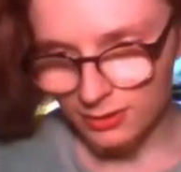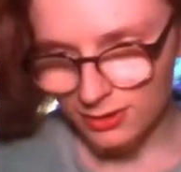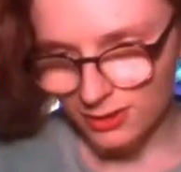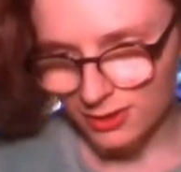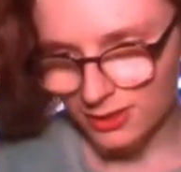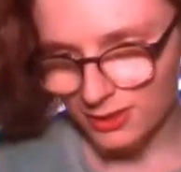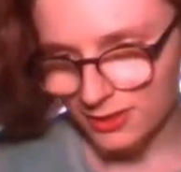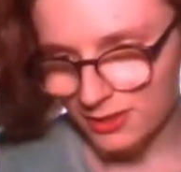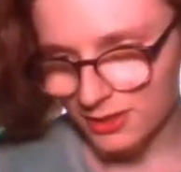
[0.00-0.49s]

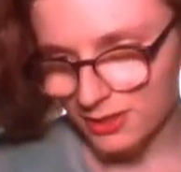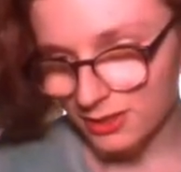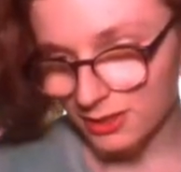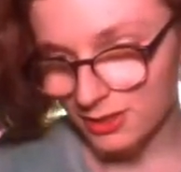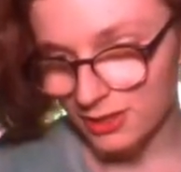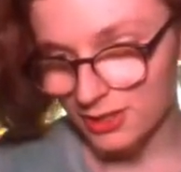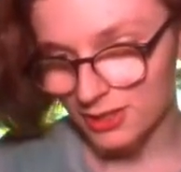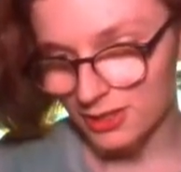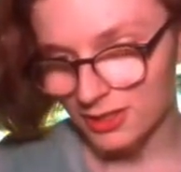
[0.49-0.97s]
Shin
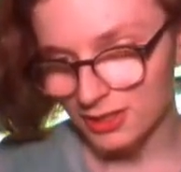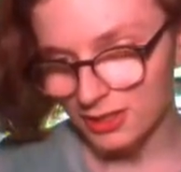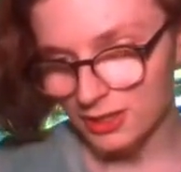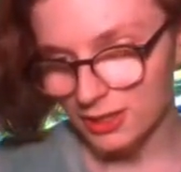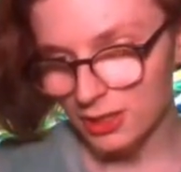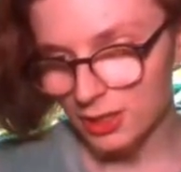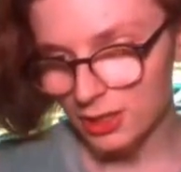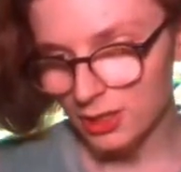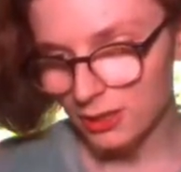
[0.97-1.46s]
starts
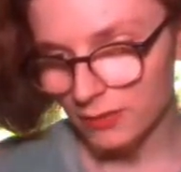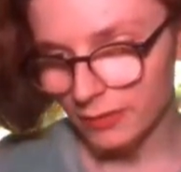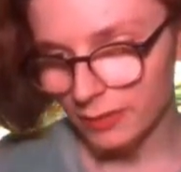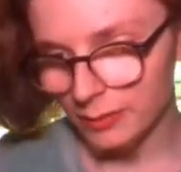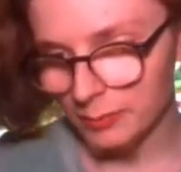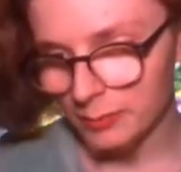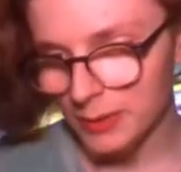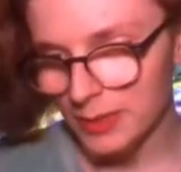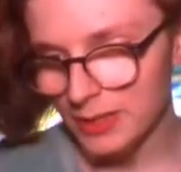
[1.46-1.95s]

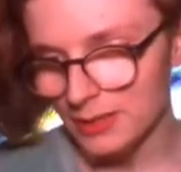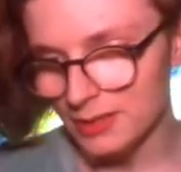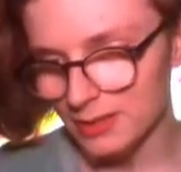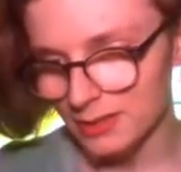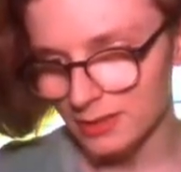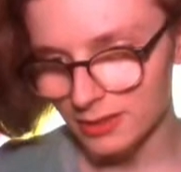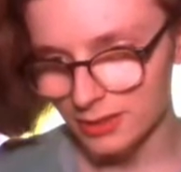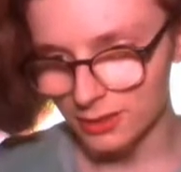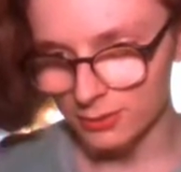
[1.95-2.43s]
shoving
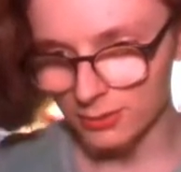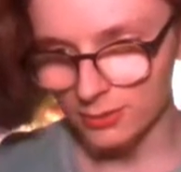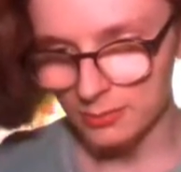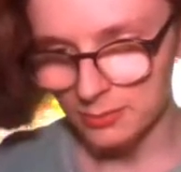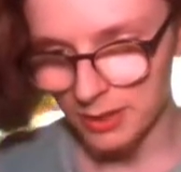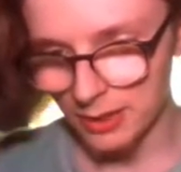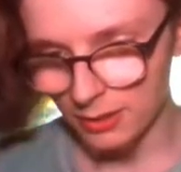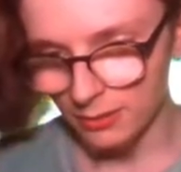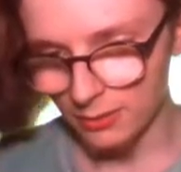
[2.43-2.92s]
pieces into
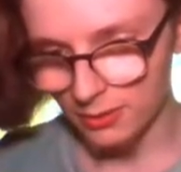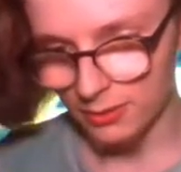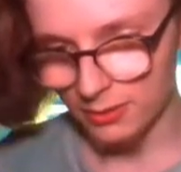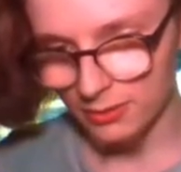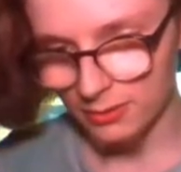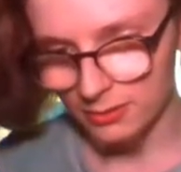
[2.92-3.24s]
his mouth.